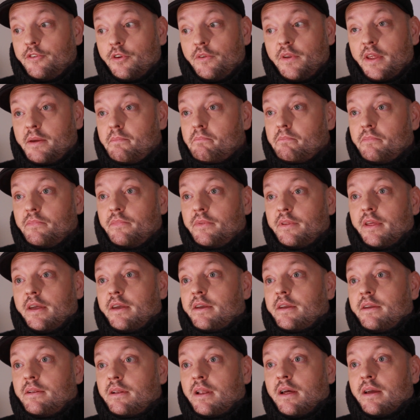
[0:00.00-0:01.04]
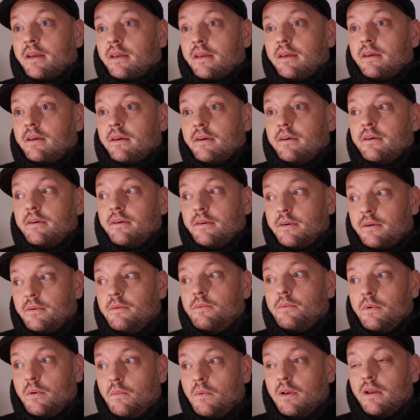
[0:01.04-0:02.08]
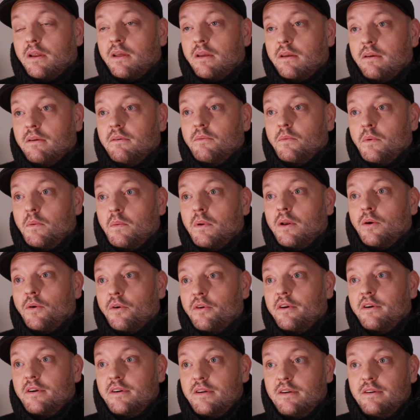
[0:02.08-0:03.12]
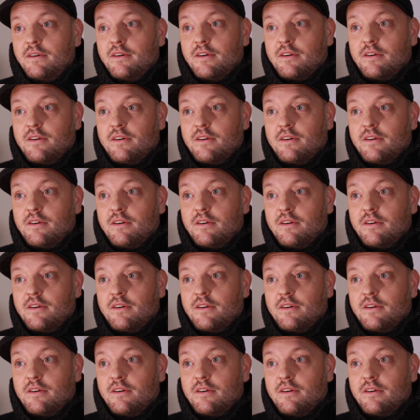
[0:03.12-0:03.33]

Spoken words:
they like, we will order